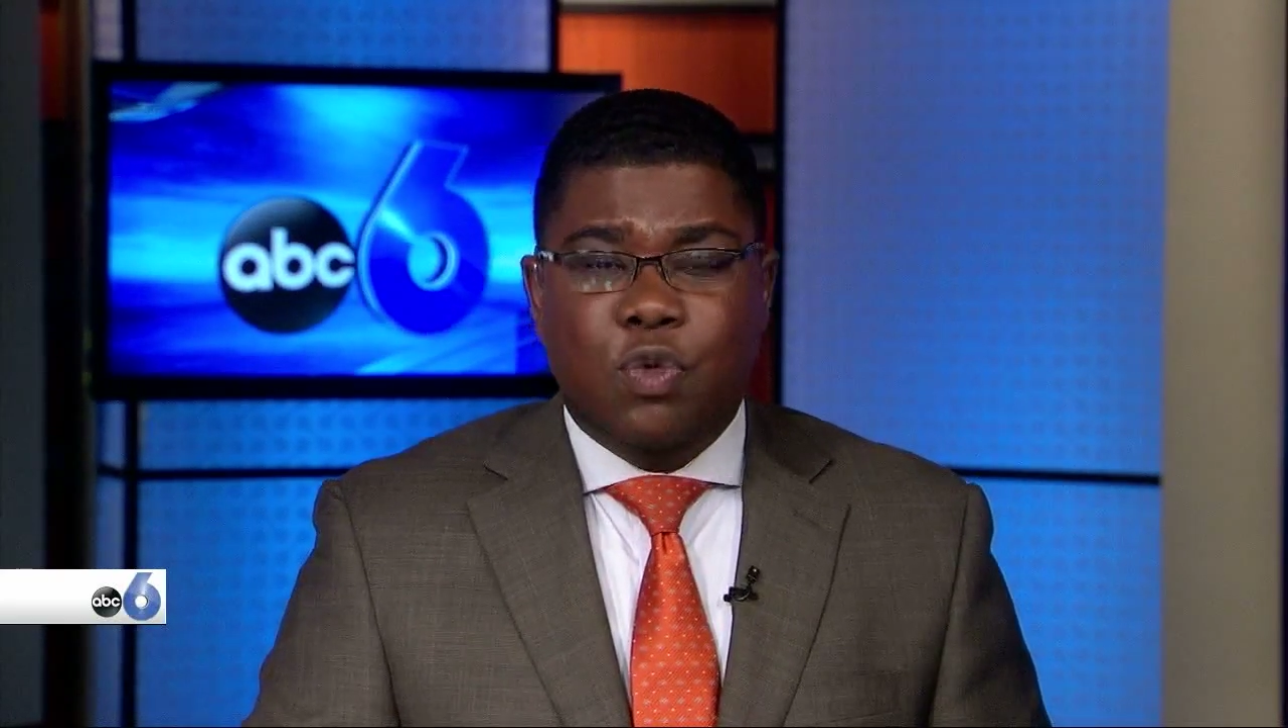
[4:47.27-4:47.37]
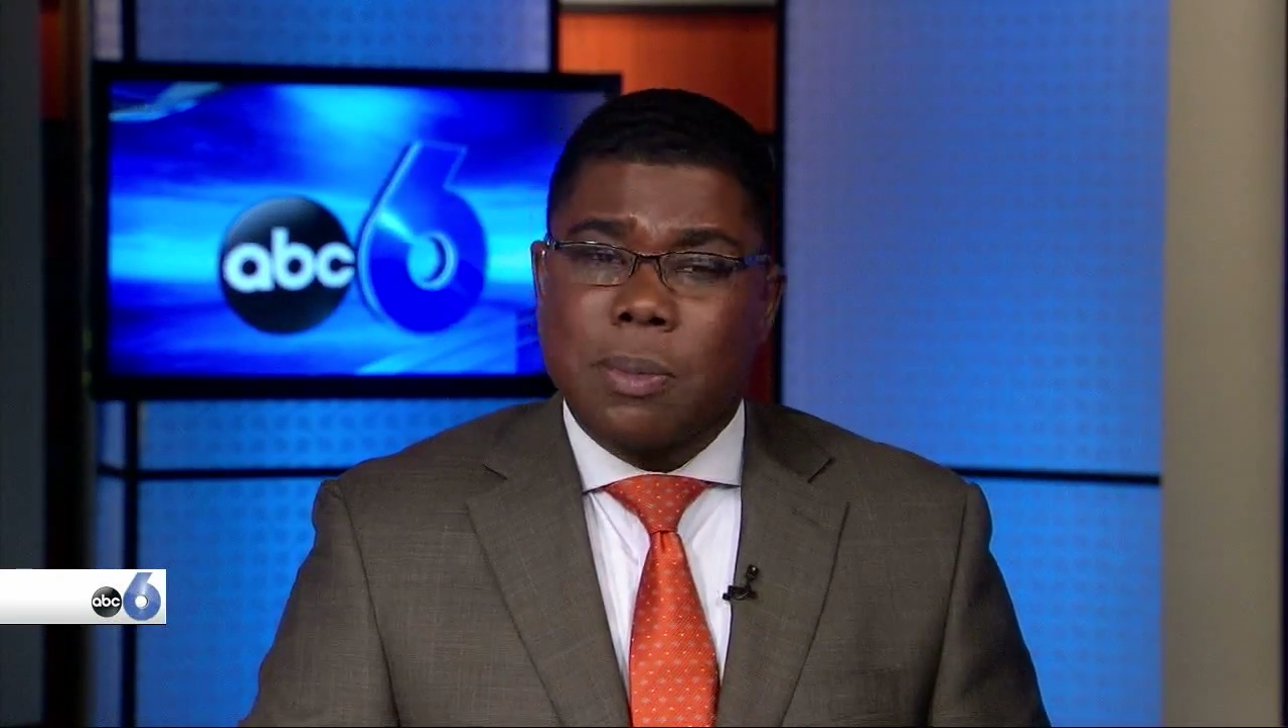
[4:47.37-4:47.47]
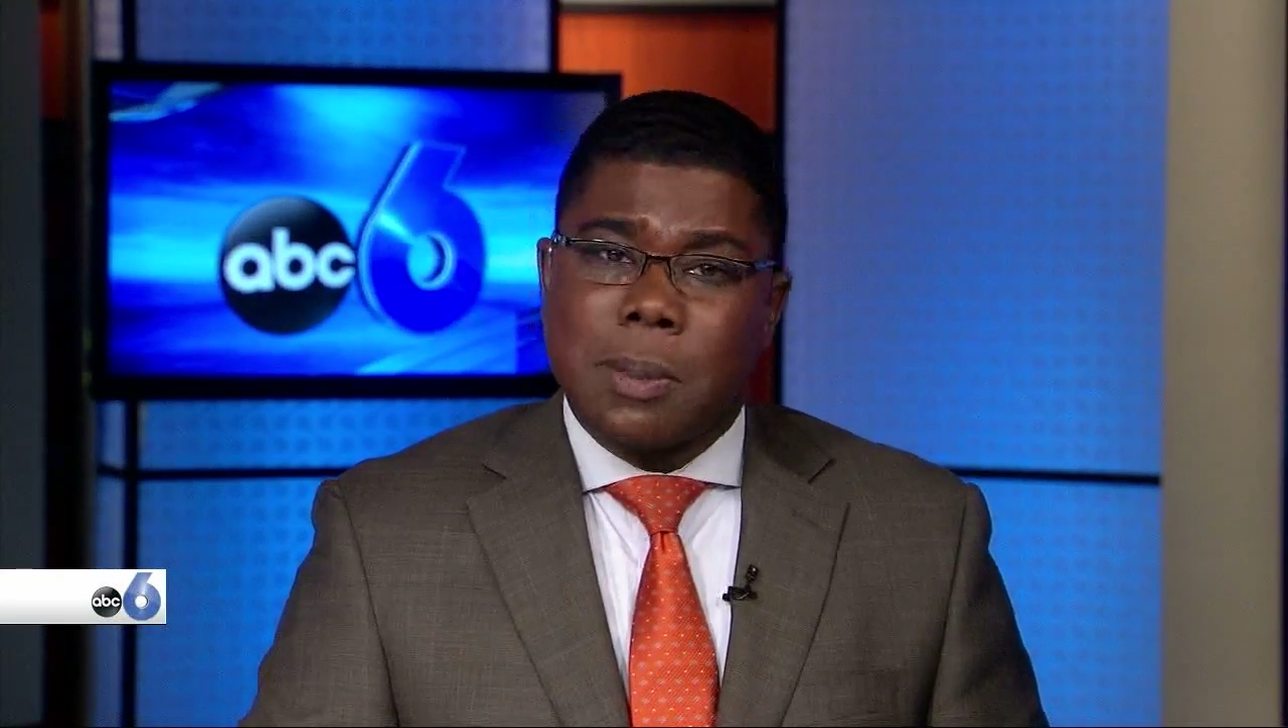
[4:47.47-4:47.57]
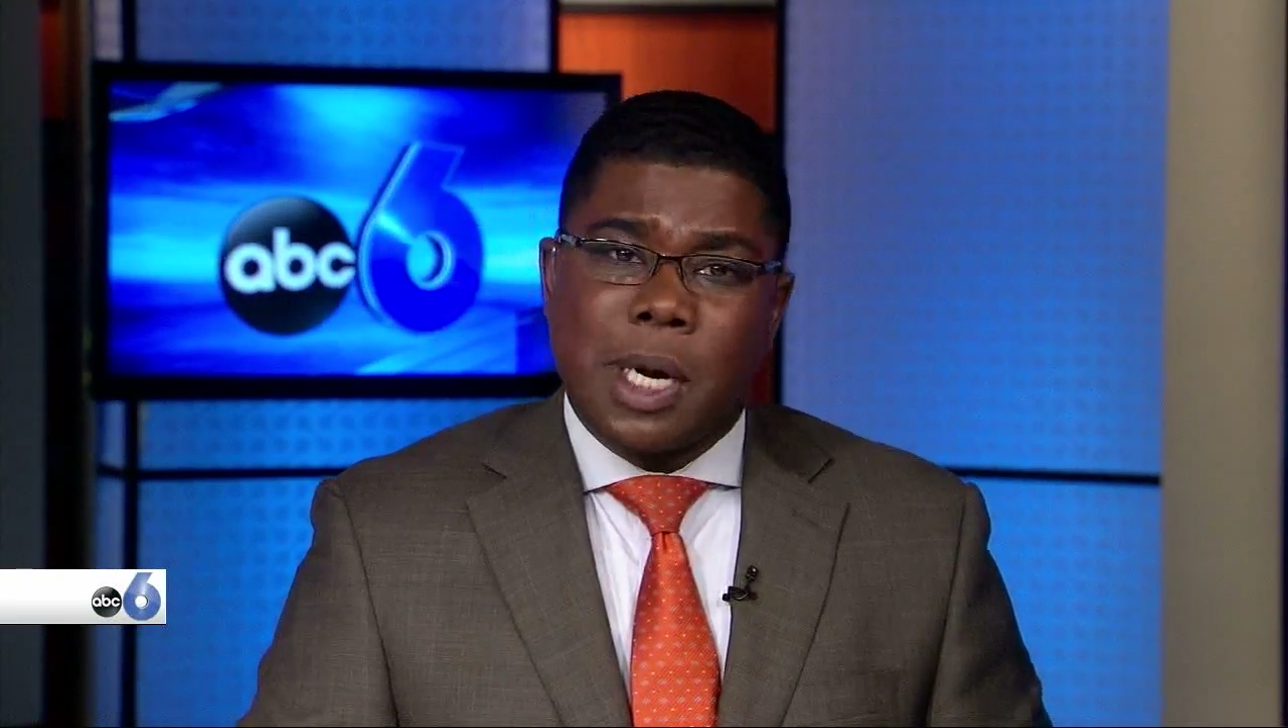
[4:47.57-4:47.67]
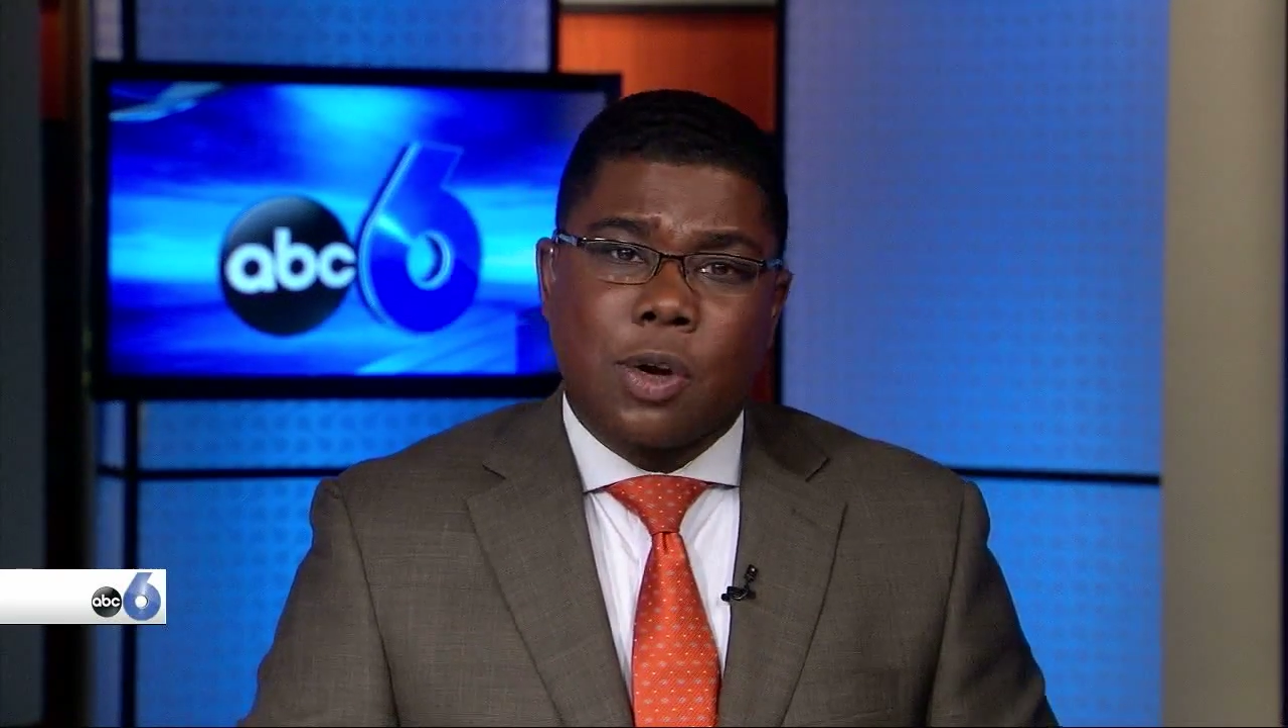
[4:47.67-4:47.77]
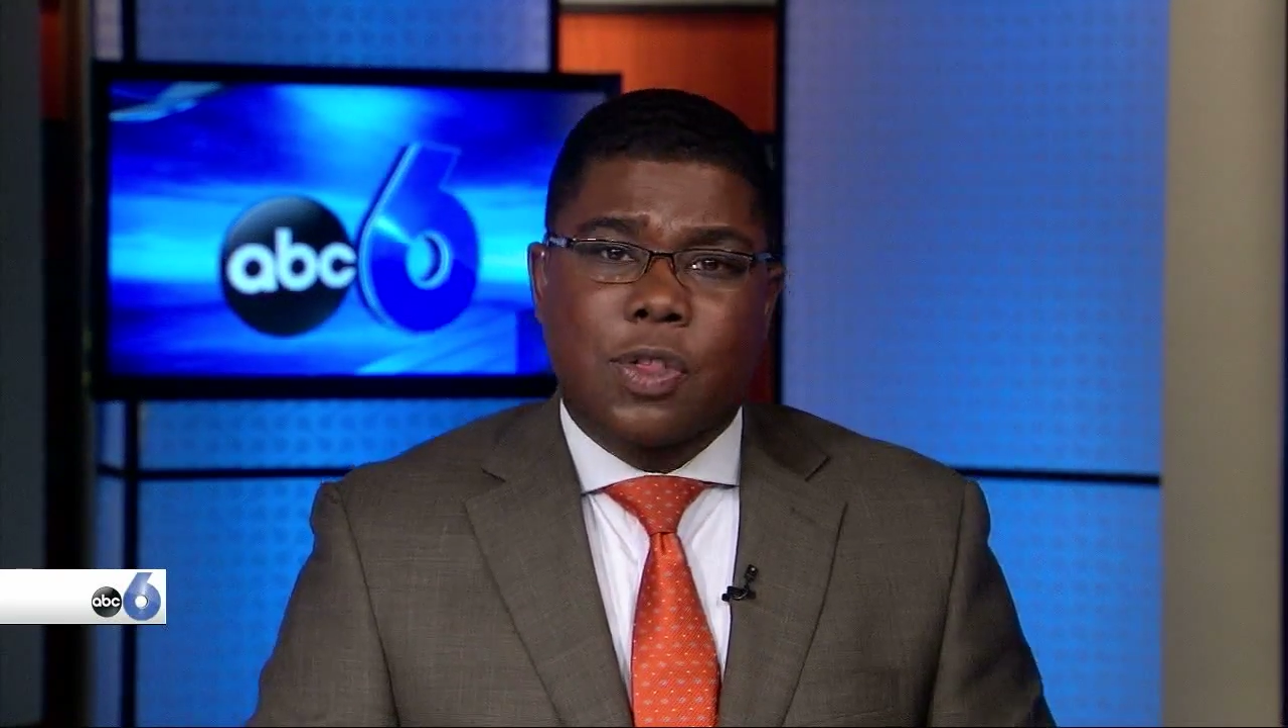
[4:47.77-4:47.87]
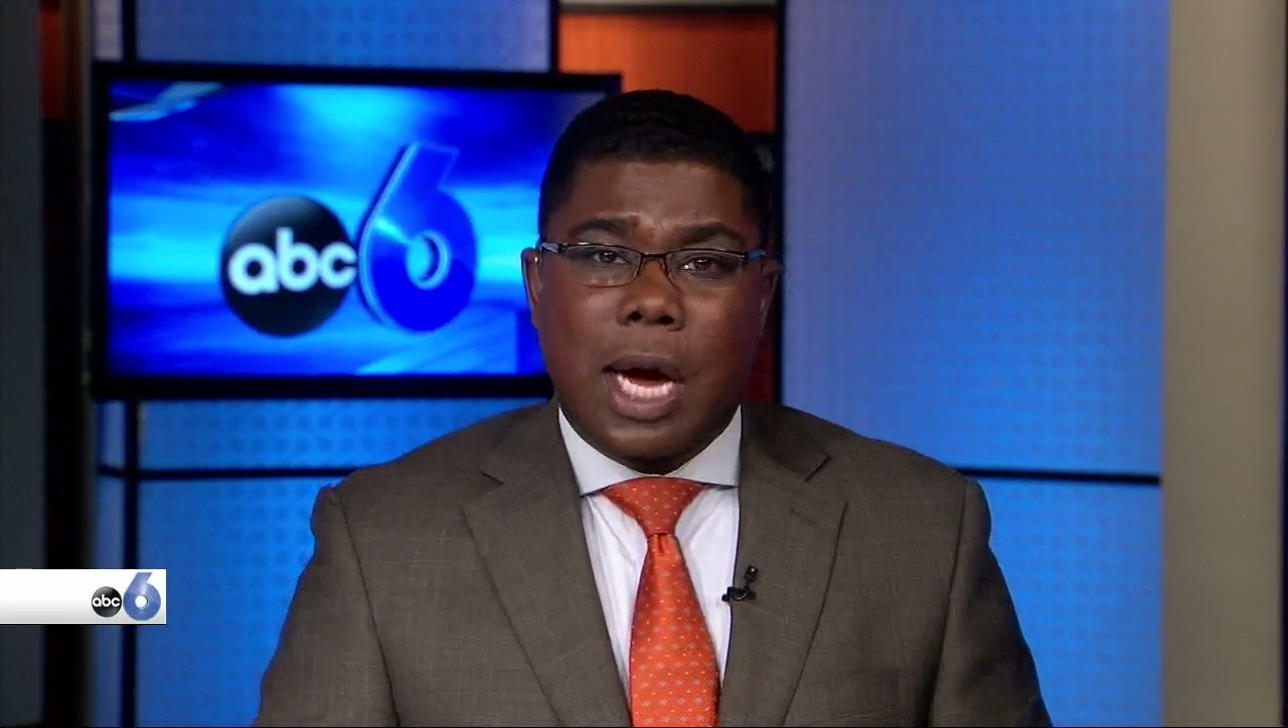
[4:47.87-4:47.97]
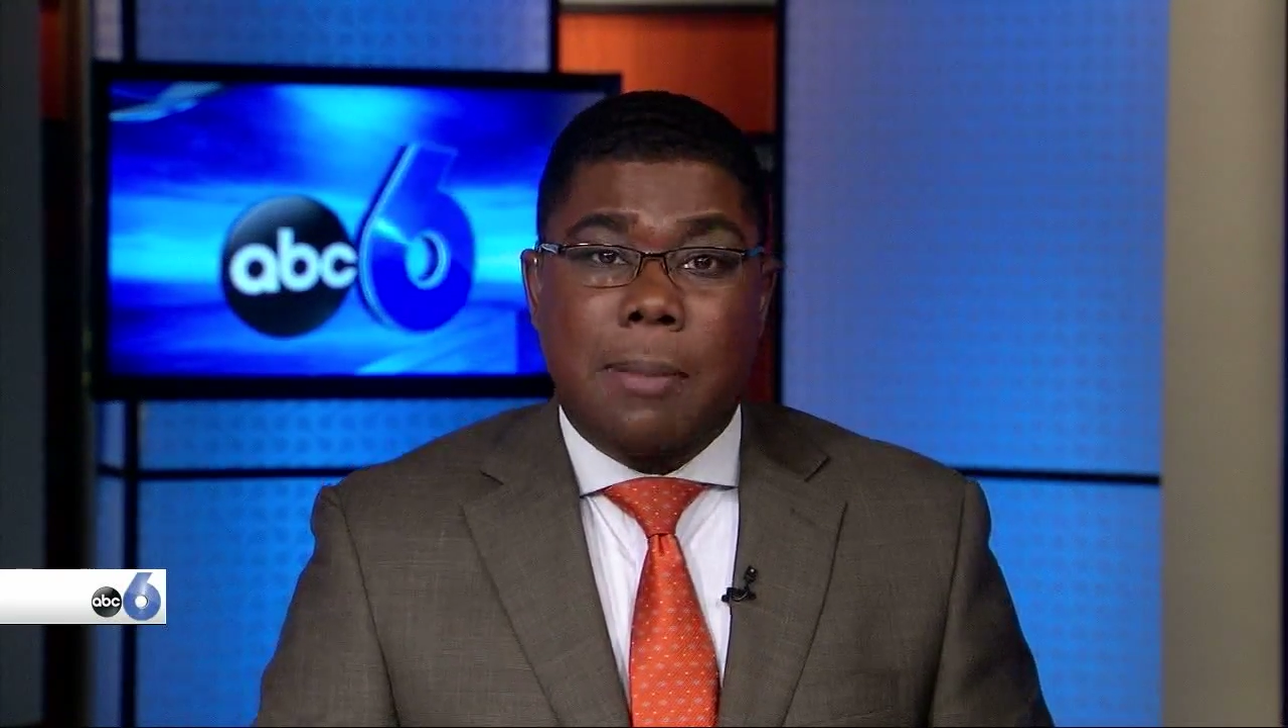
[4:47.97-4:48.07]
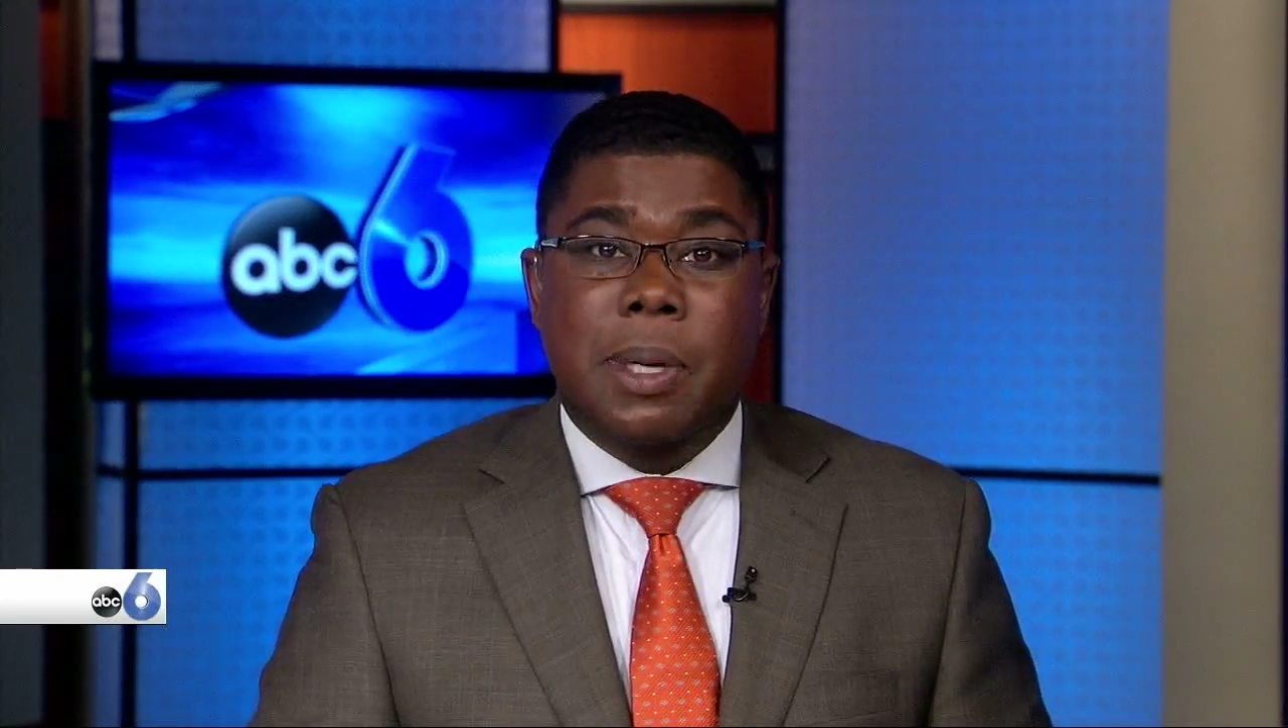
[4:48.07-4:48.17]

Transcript: from the marathon